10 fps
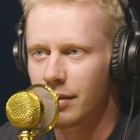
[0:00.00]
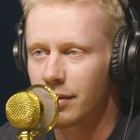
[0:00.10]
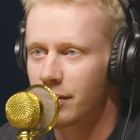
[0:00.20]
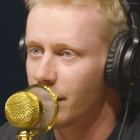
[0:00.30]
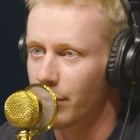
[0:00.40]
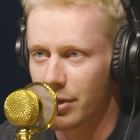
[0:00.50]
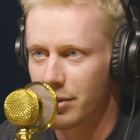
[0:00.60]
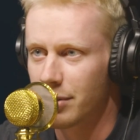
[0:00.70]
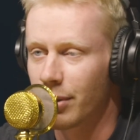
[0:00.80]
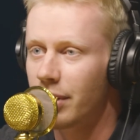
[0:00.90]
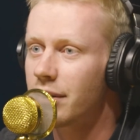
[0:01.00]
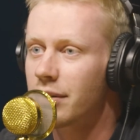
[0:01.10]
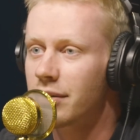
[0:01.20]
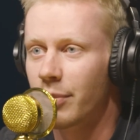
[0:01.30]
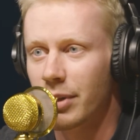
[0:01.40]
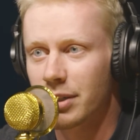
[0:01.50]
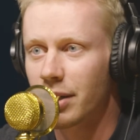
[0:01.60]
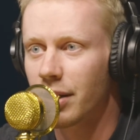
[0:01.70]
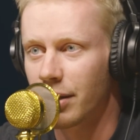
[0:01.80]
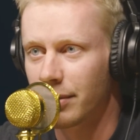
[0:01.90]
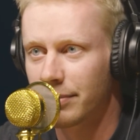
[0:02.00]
some are short, some are tall.